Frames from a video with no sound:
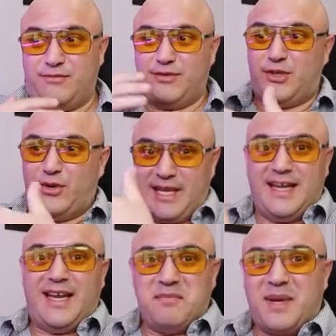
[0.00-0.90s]
so he
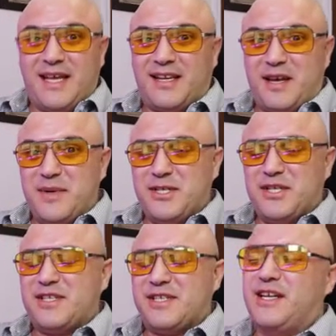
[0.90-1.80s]
can make the
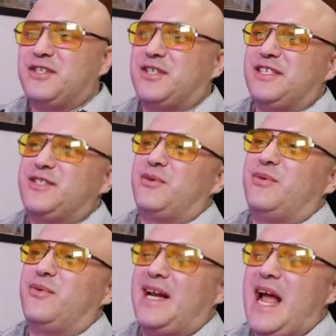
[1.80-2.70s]
commissions essentially. So
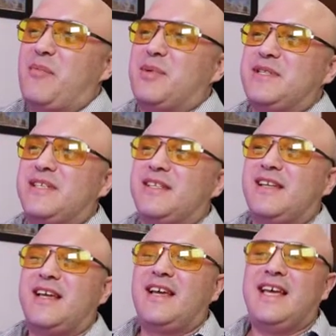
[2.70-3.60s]
what happens is,
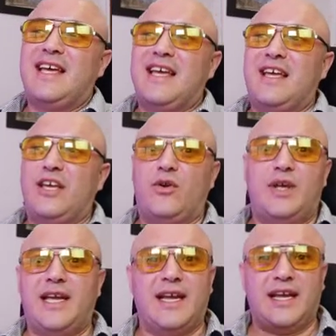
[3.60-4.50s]

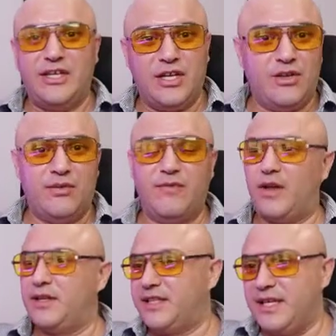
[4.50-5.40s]
he can continue
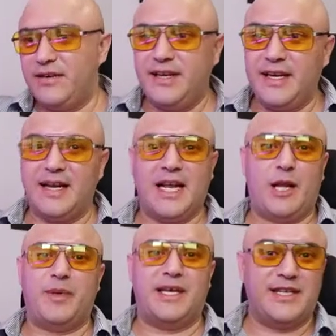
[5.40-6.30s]
volunteering and
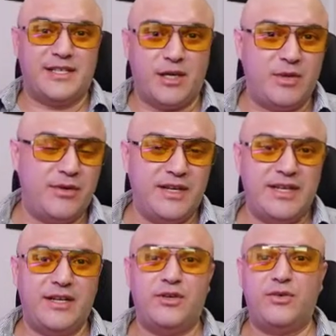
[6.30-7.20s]
helping in his
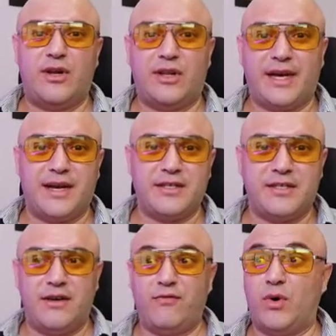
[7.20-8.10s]
community and doing all that kind of
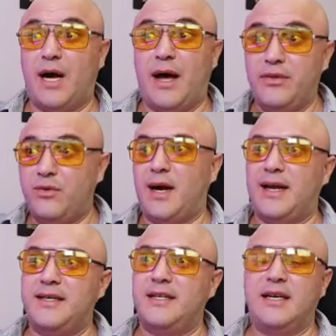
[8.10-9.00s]
stuff, where
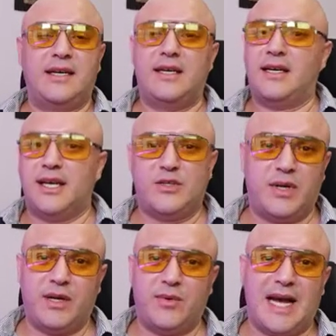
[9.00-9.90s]
otherwise, guess
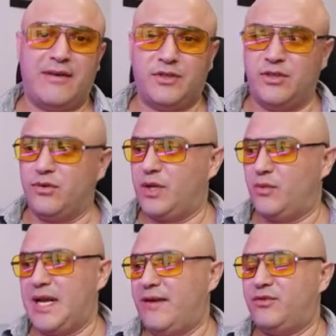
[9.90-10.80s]
what he would have to do? He
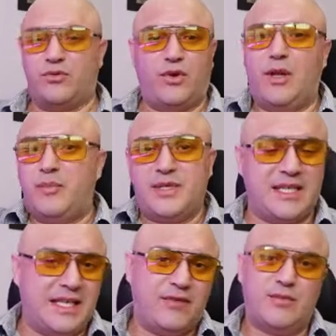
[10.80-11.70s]
would have to roll up his
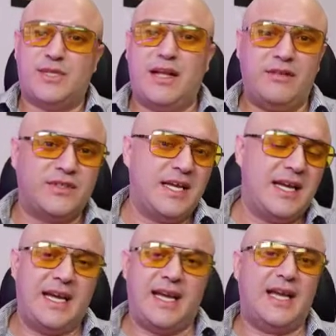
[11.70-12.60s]
sleeve himself
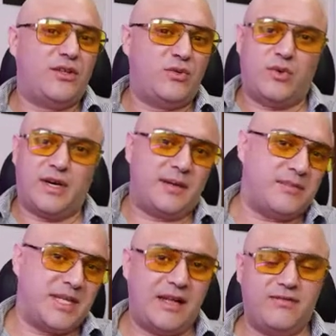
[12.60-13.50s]
and get to work
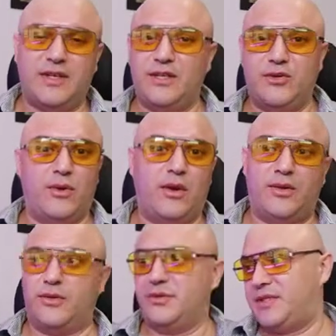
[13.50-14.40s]
himself and do all
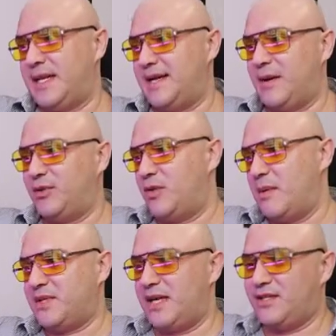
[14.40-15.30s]
those setting up the
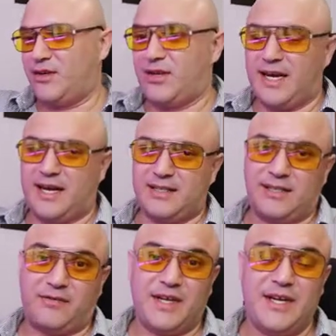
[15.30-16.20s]
websites and all that kind of
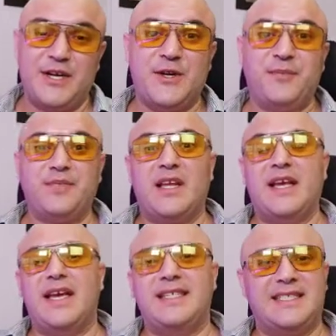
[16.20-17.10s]
stuff.
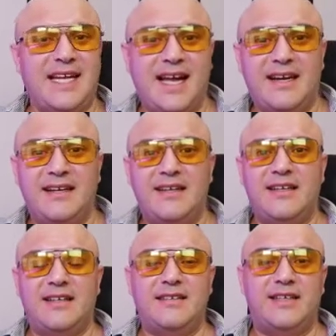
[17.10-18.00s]
Instead,
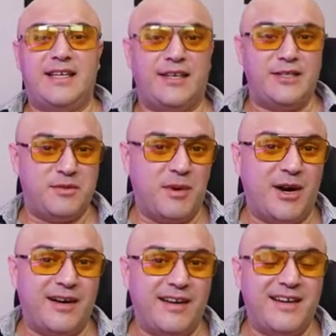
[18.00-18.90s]
he's smart.